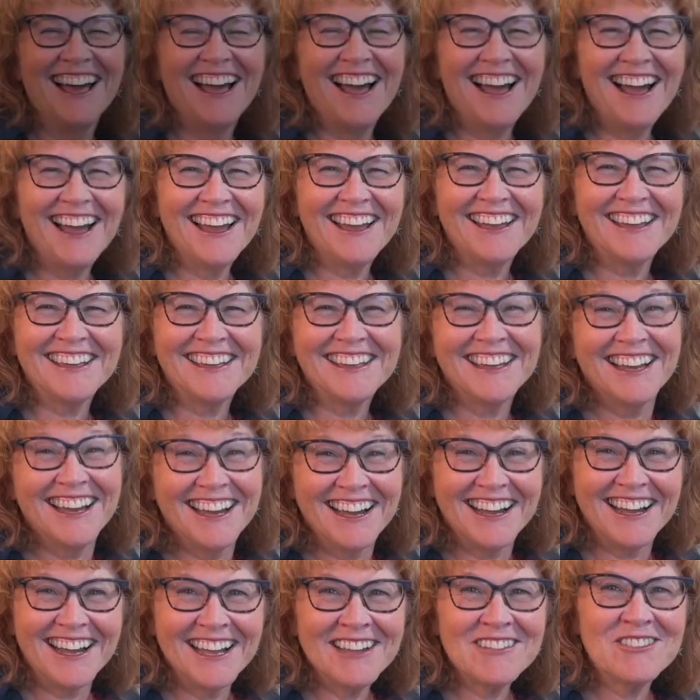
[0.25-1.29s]
Hi,
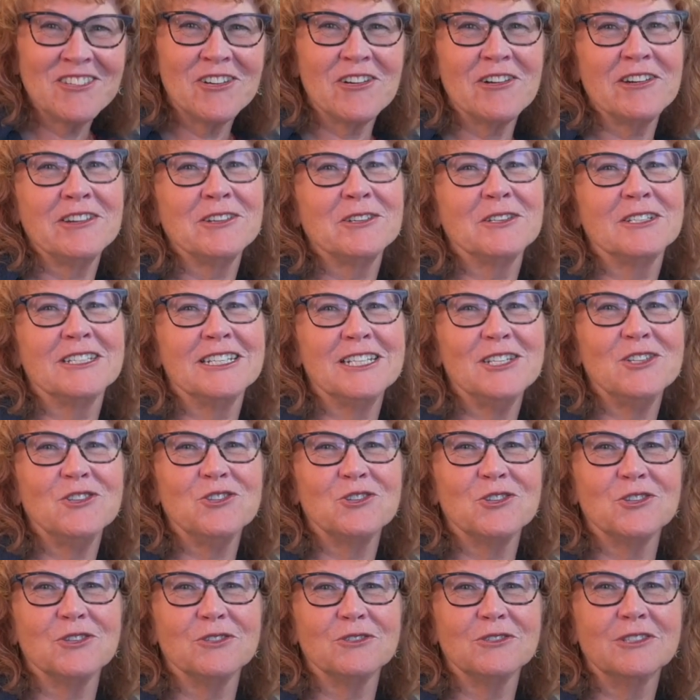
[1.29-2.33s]
I'm going to
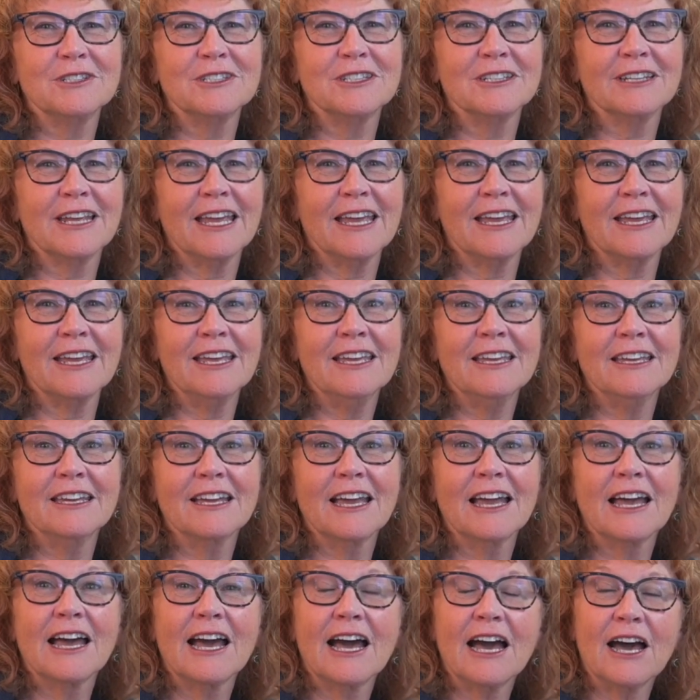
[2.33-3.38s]
teach you today
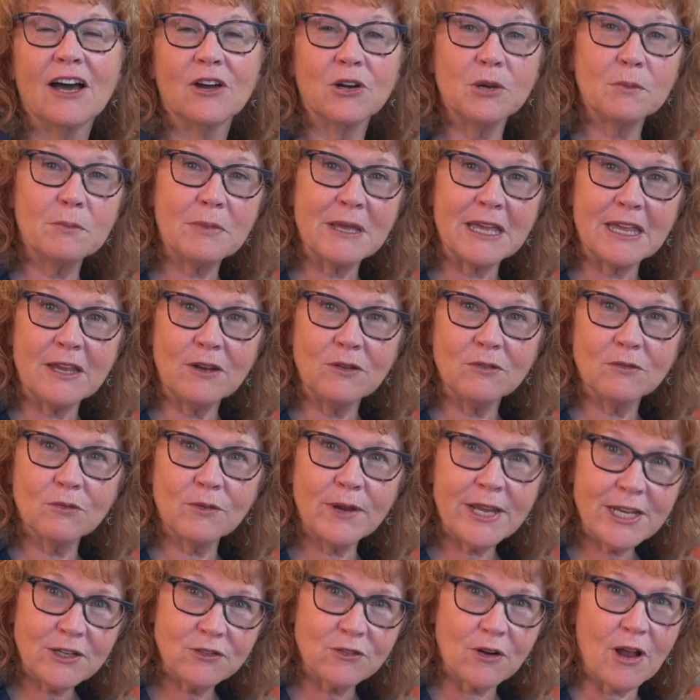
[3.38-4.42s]
how to paint
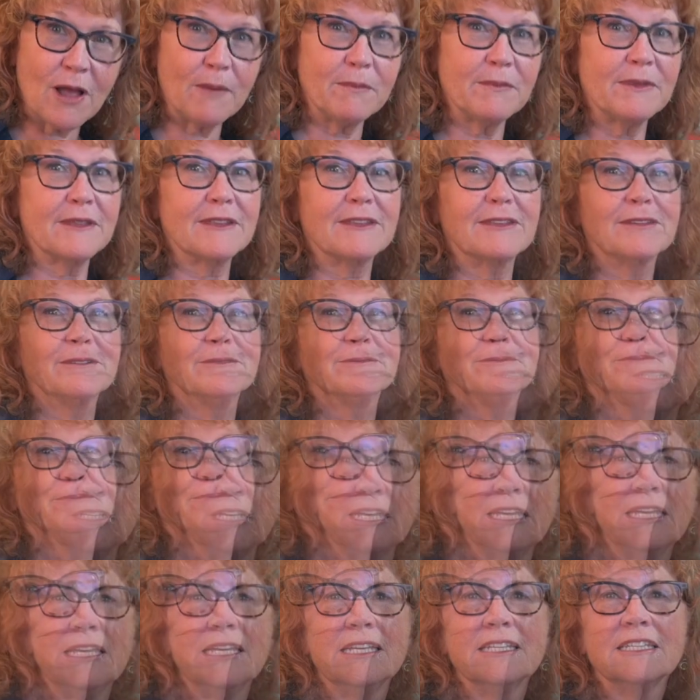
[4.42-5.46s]
raindrops.
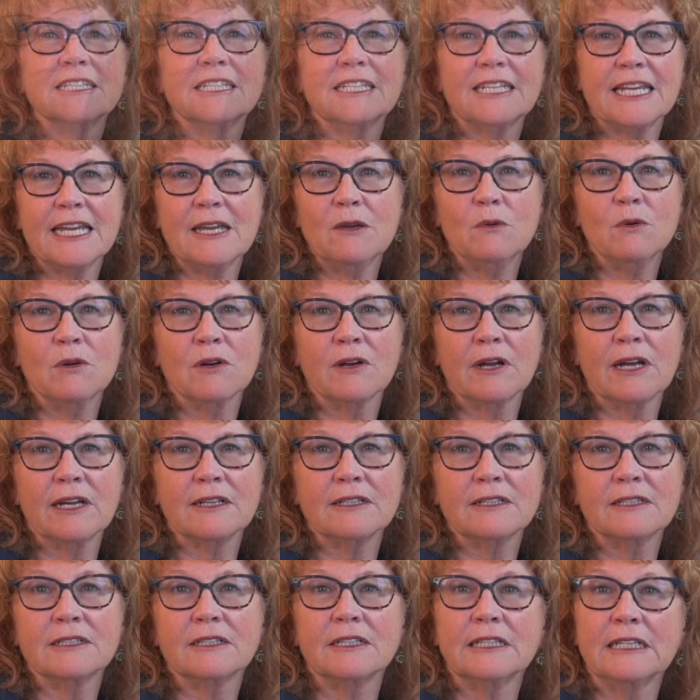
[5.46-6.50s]
Today we're
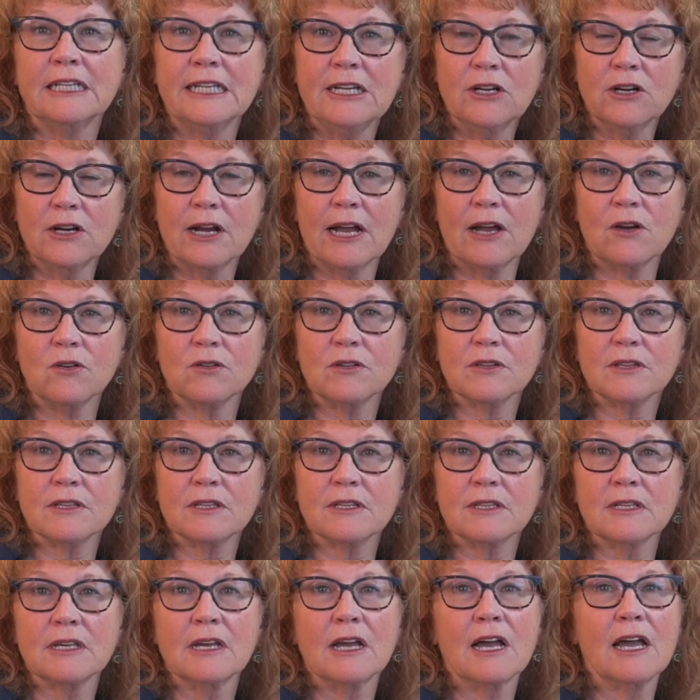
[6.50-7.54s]
at Lear
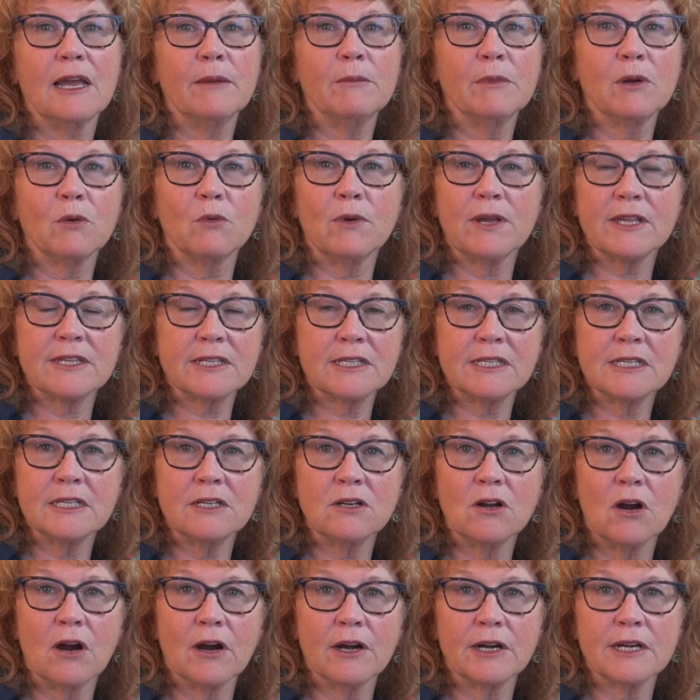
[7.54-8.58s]
House. I'm a
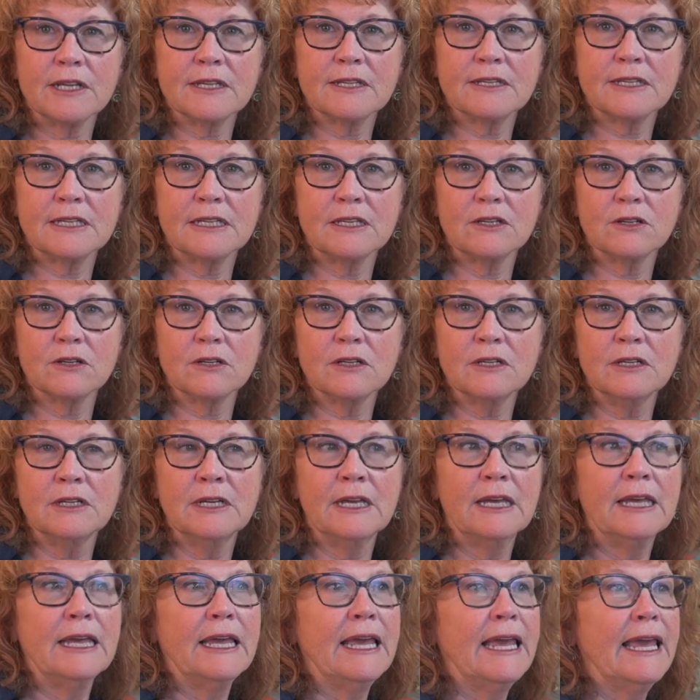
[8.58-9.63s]
resident artist here
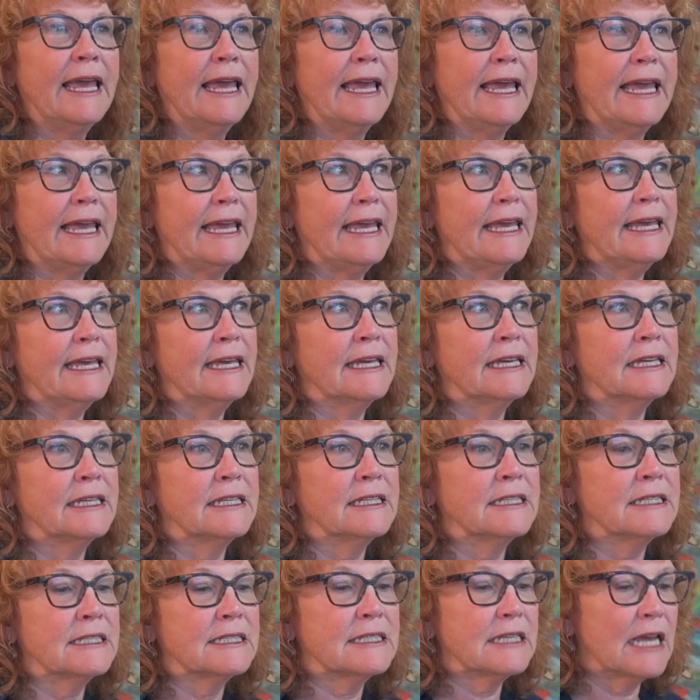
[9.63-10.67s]

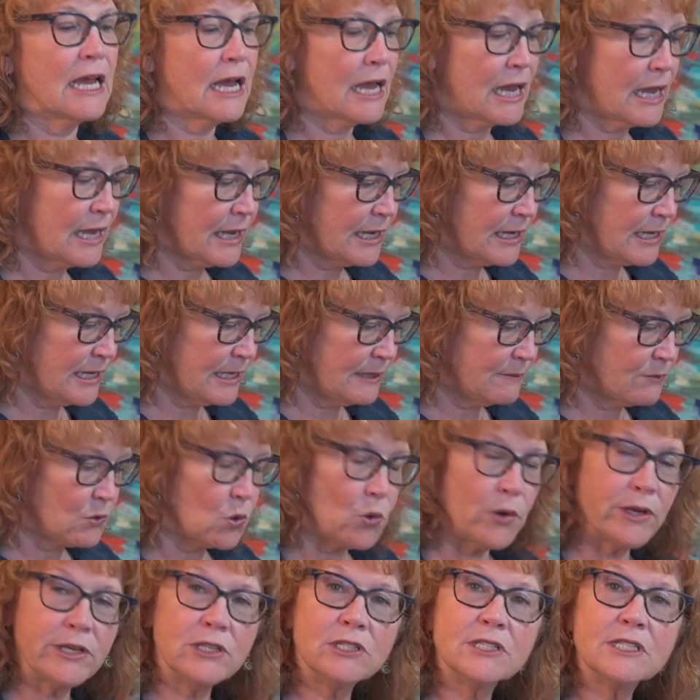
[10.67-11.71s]
and I'm
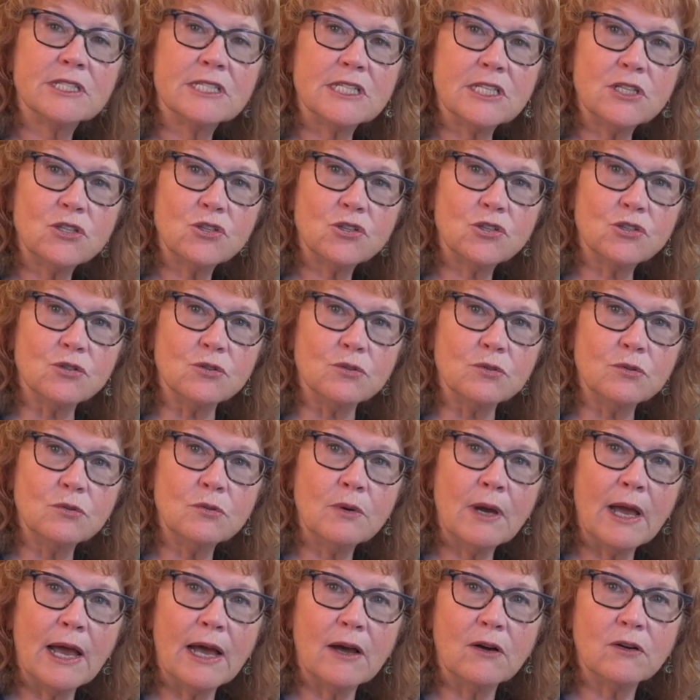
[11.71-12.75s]
going to teach
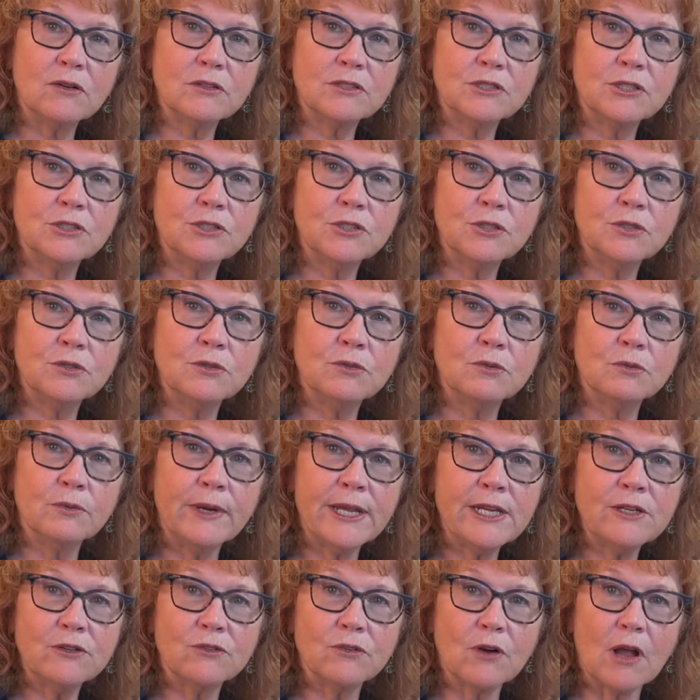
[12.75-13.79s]
you how to do
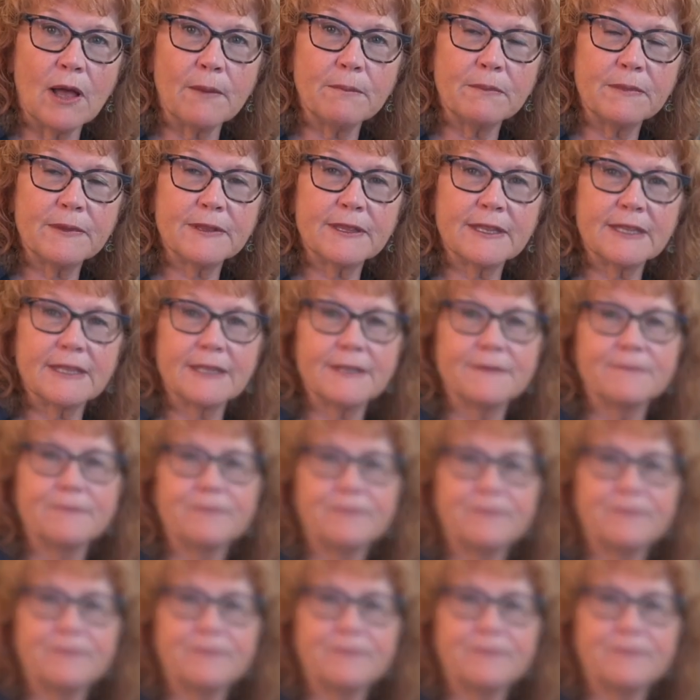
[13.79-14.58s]
raindrops.